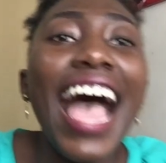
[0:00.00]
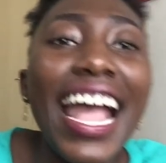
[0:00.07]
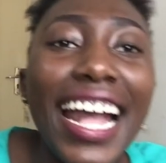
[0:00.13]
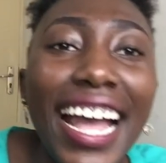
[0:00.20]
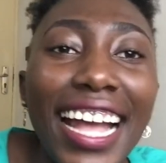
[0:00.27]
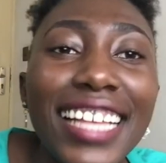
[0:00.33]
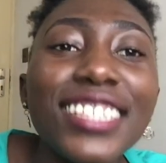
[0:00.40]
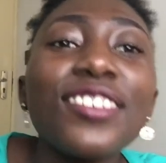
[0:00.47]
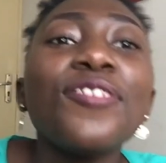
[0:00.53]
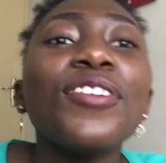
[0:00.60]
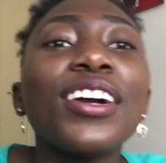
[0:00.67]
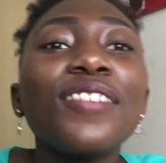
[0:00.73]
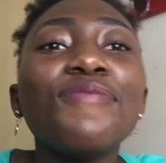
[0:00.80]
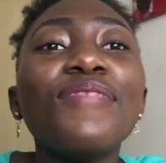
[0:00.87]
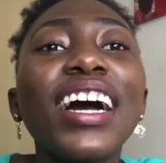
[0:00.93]
hi guys
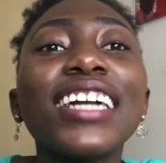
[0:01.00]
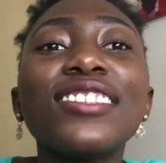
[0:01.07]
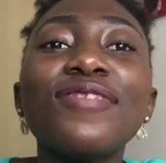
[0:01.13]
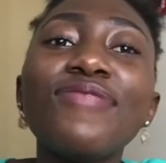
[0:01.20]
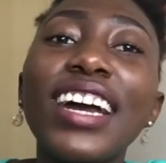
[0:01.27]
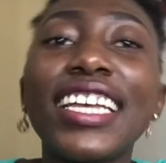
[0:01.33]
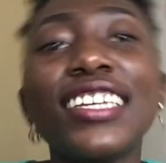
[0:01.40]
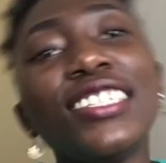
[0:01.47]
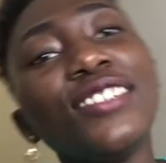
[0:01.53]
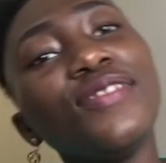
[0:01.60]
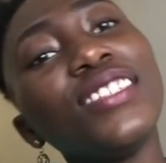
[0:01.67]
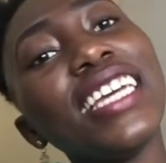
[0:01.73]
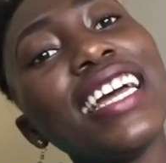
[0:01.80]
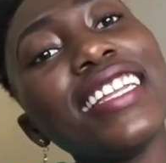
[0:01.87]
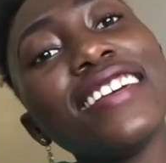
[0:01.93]
welcome back to my
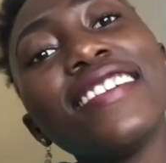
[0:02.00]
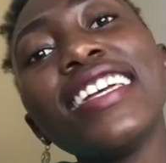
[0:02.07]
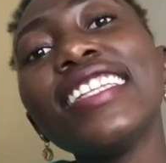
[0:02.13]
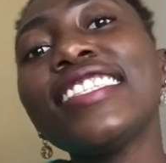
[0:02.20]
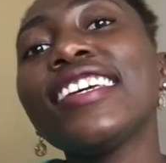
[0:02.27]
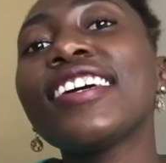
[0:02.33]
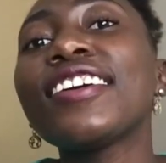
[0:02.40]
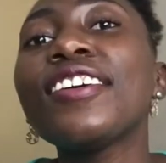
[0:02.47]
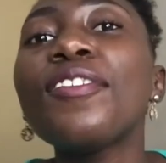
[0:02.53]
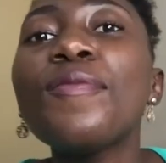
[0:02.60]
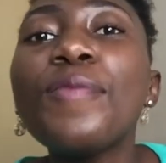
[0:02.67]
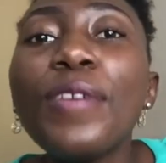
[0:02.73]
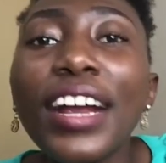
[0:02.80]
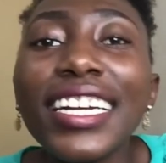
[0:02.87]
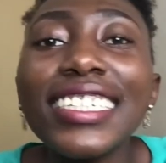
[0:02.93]
youtube channel it's your girl
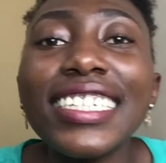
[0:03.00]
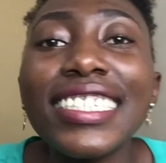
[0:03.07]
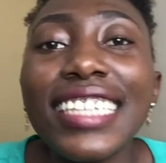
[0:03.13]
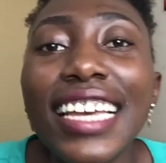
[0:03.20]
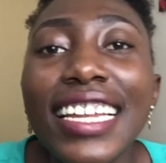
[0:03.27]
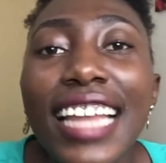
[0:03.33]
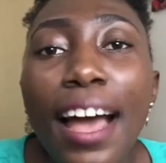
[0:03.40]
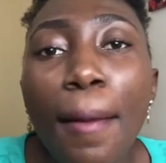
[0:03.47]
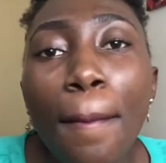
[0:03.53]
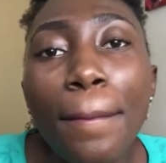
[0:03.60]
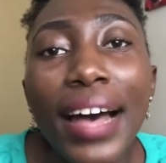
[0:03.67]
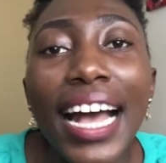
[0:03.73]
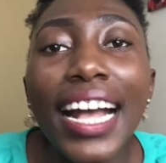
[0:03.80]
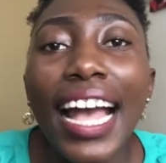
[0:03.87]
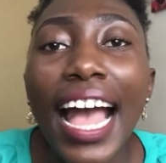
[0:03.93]
precious and i'm
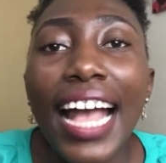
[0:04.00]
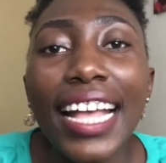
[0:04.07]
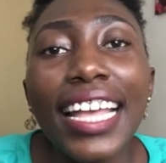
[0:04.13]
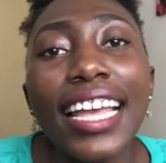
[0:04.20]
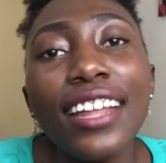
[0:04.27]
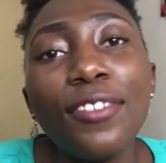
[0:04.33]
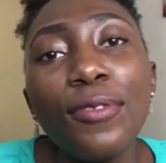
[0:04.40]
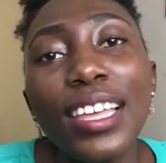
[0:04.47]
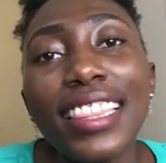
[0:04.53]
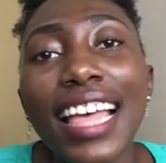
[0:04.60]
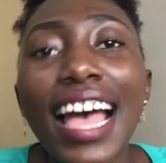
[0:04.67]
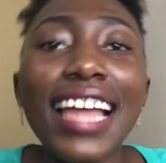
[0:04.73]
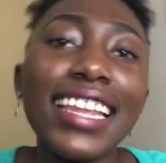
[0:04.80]
back again with